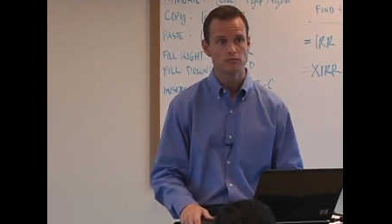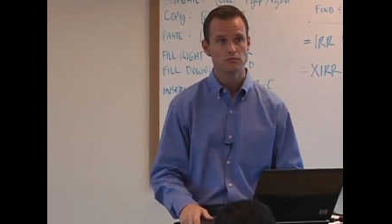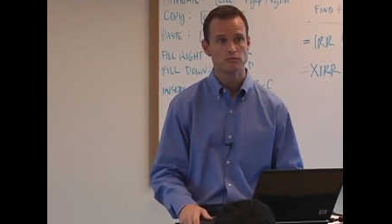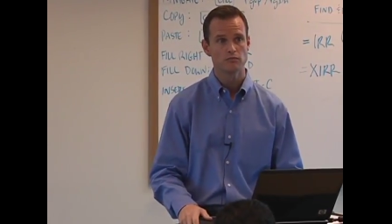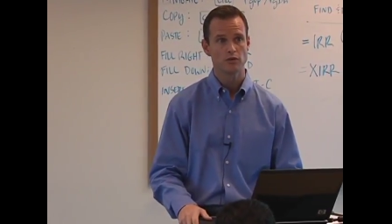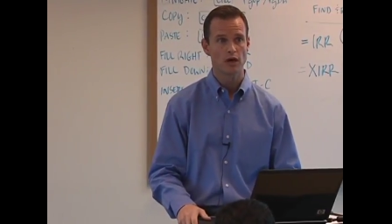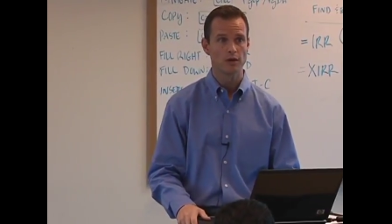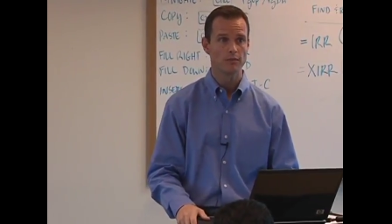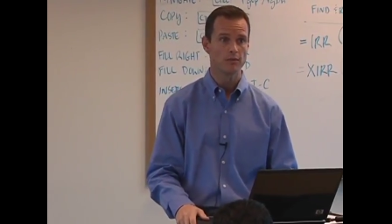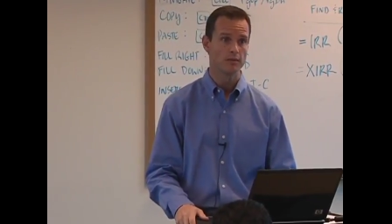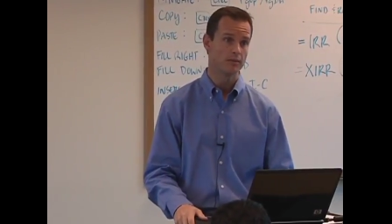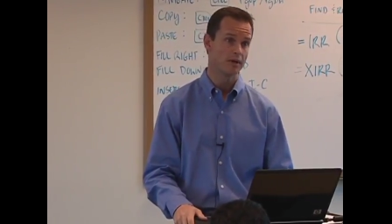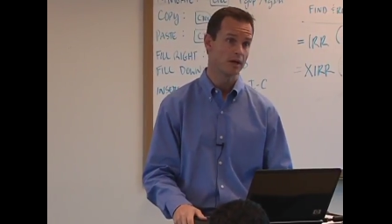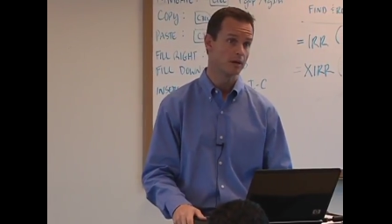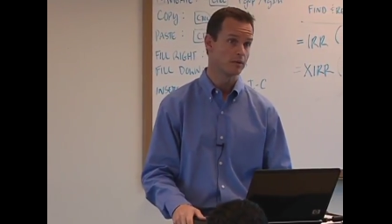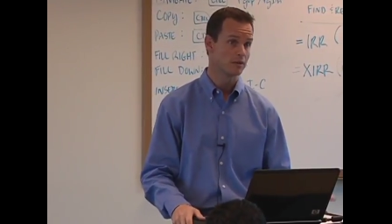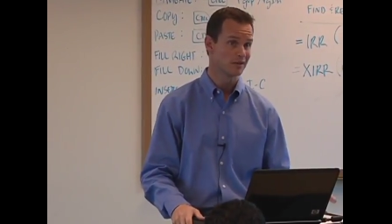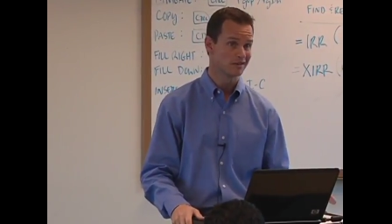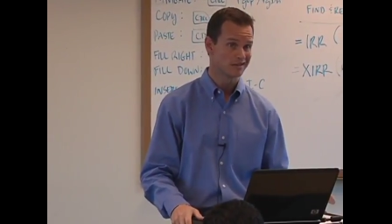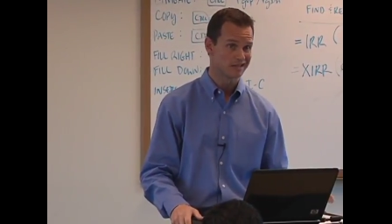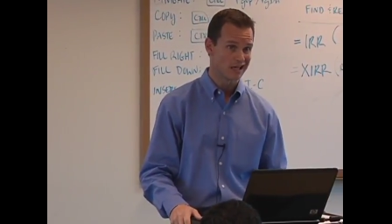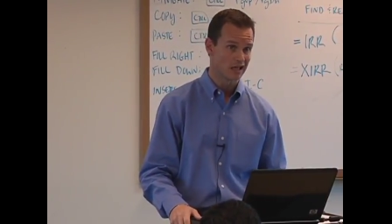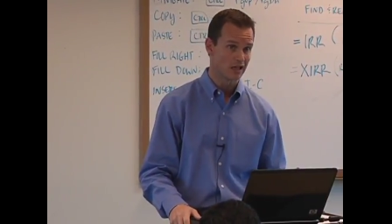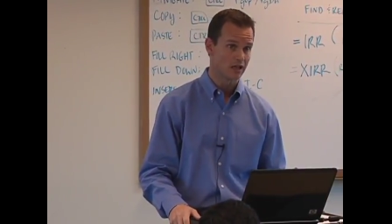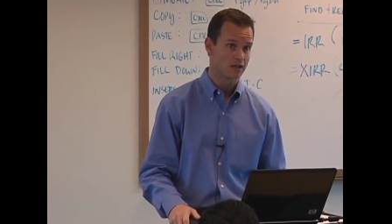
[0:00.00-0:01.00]
probably be able to
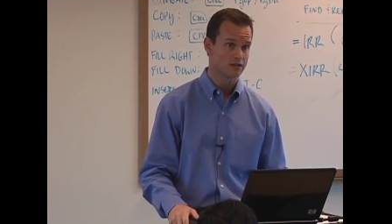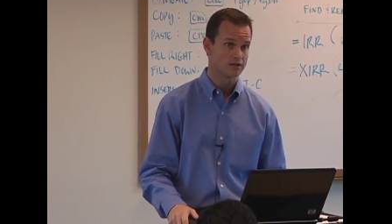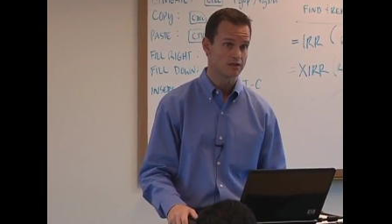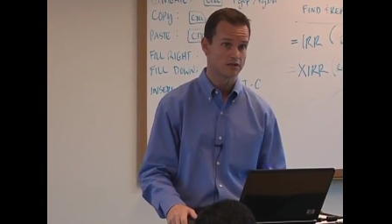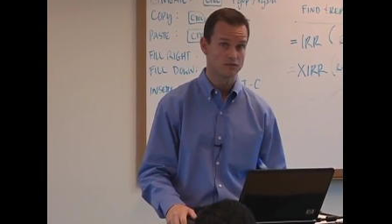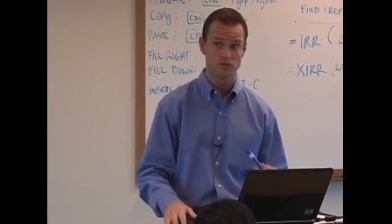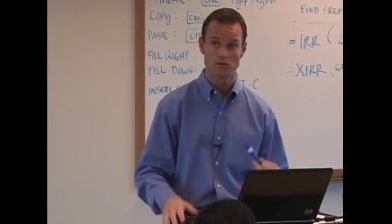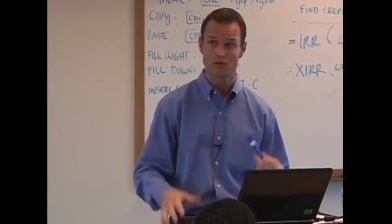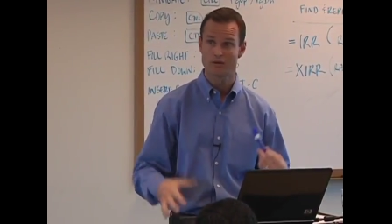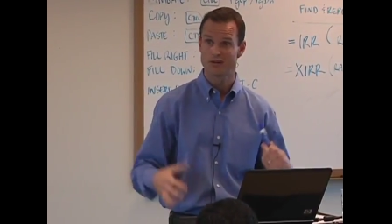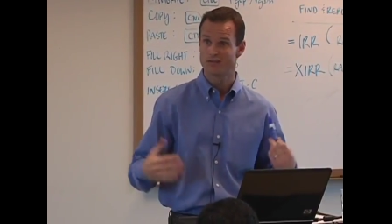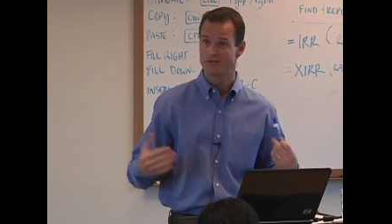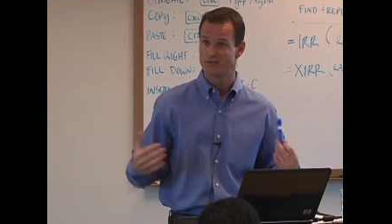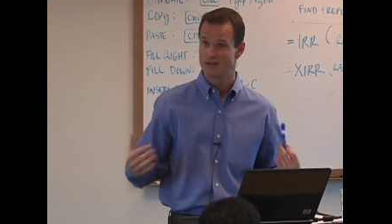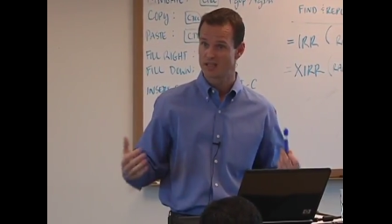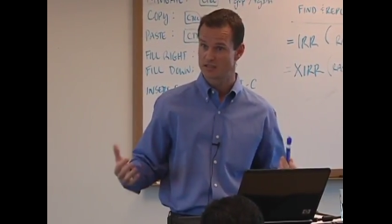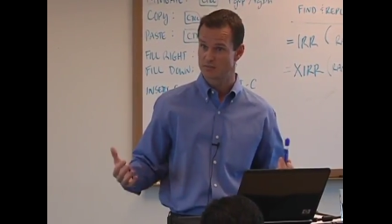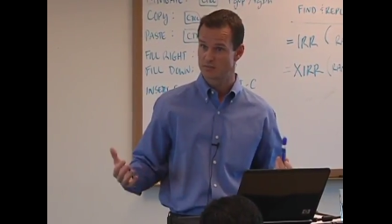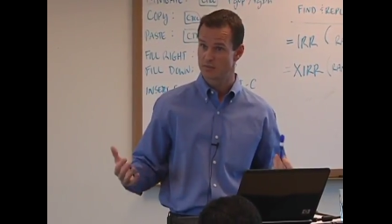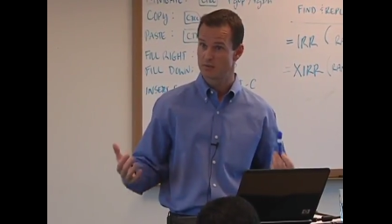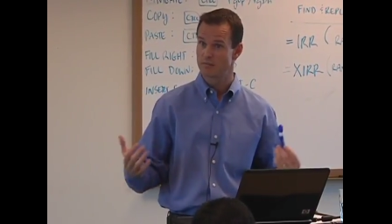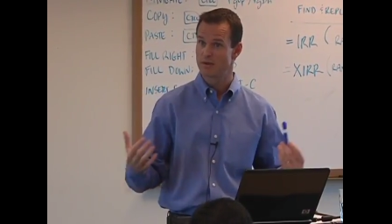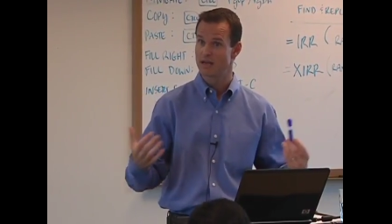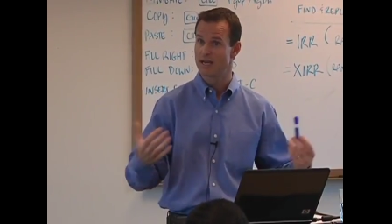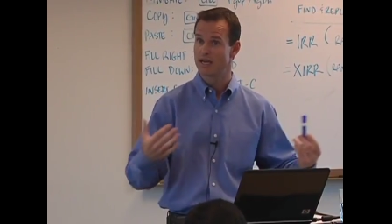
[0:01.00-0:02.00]
tell us if we're an
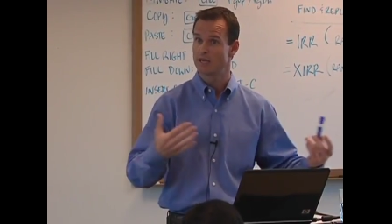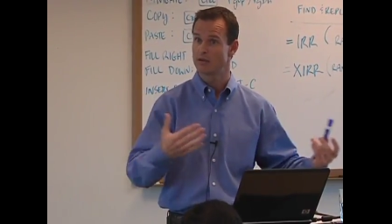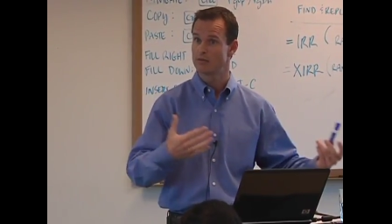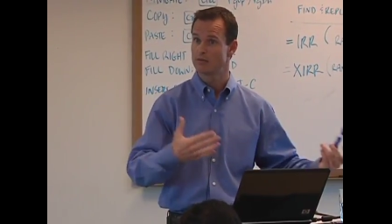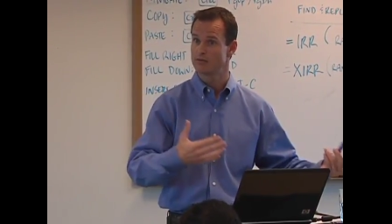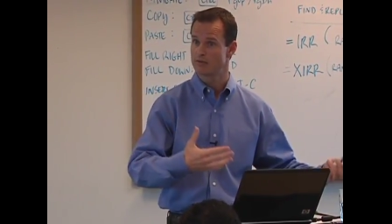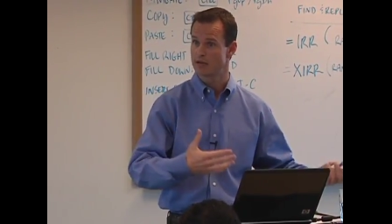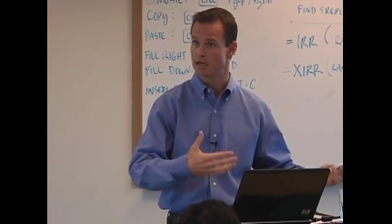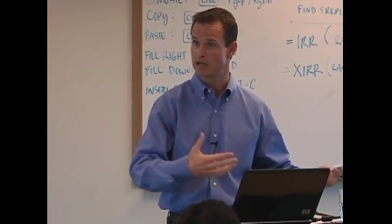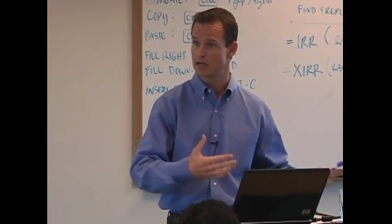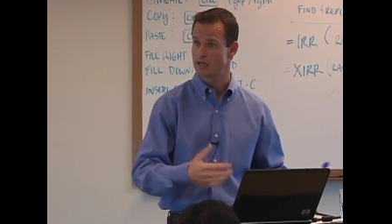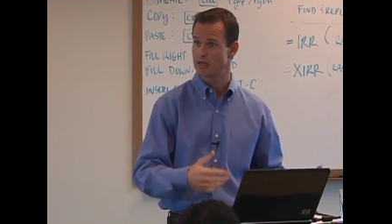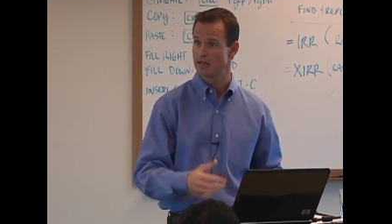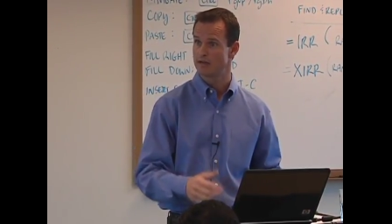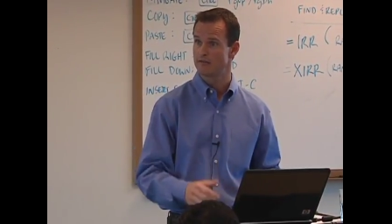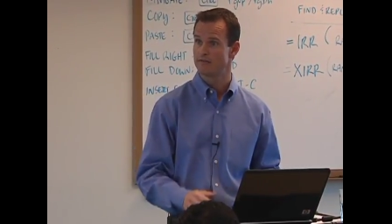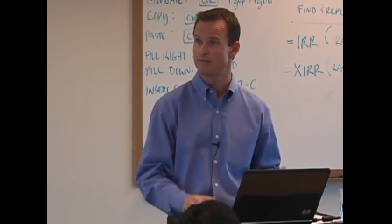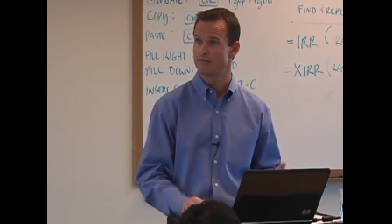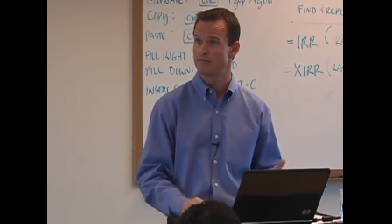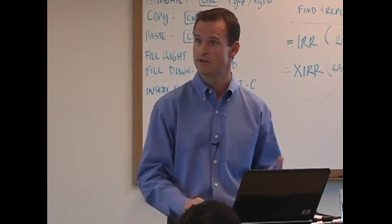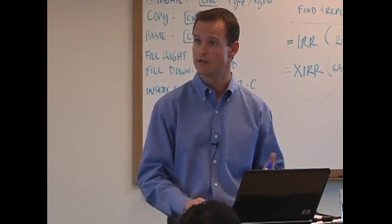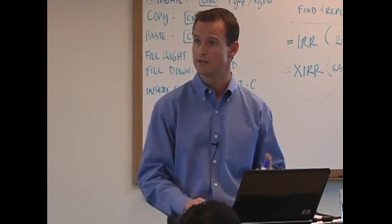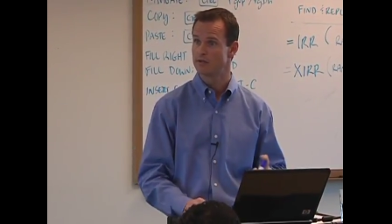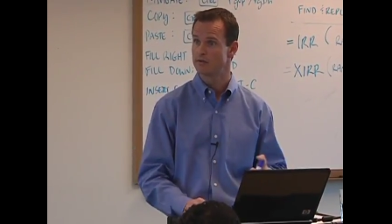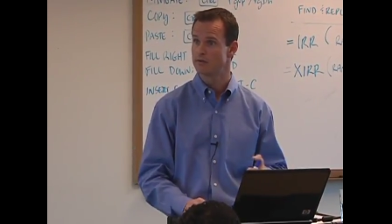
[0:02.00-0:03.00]
investment bank. We've got a
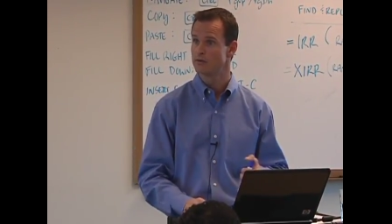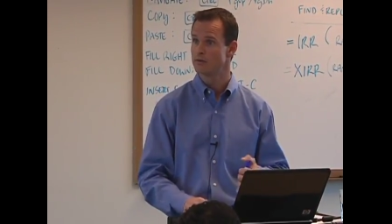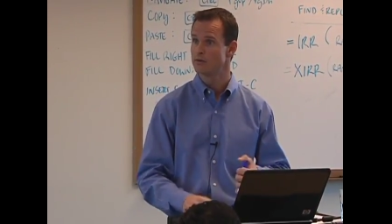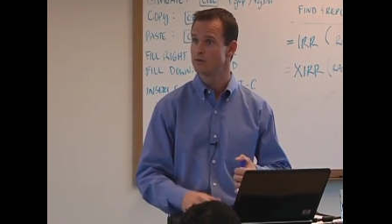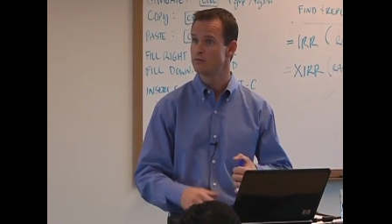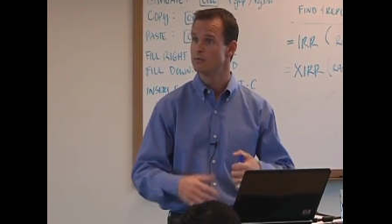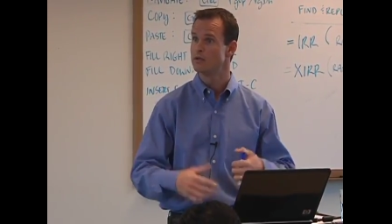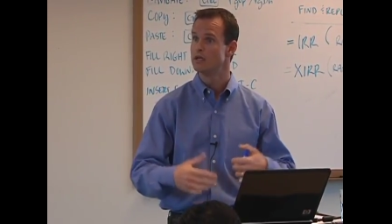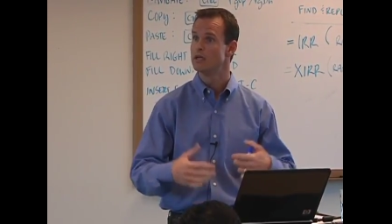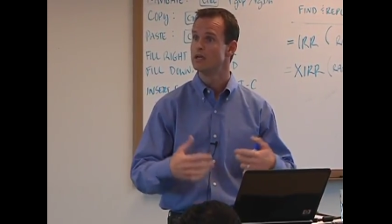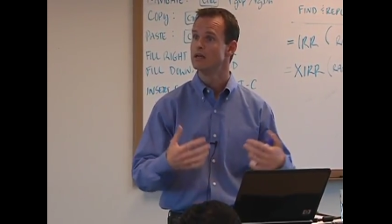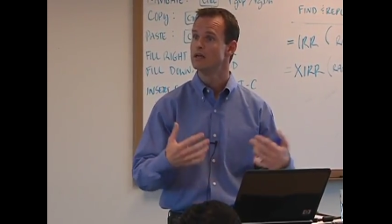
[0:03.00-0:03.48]
finance group.